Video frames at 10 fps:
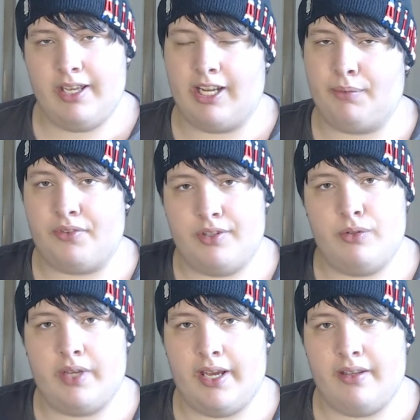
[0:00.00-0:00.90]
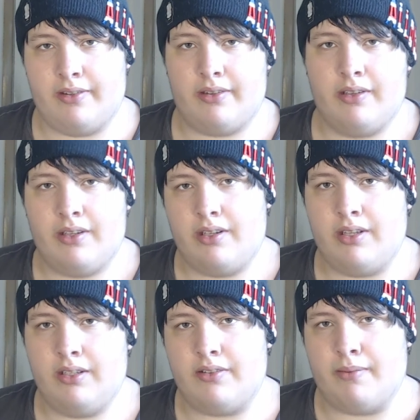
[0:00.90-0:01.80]
I will see you guys
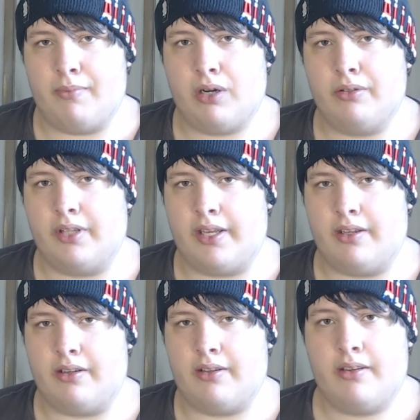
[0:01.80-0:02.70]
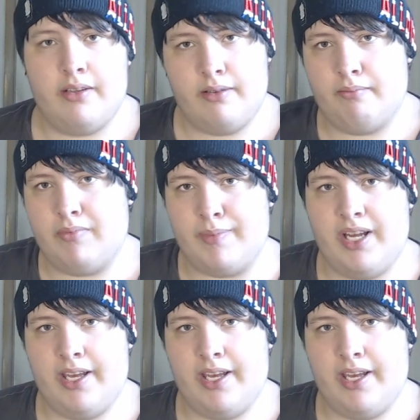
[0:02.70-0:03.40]
in tomorrow. Bye.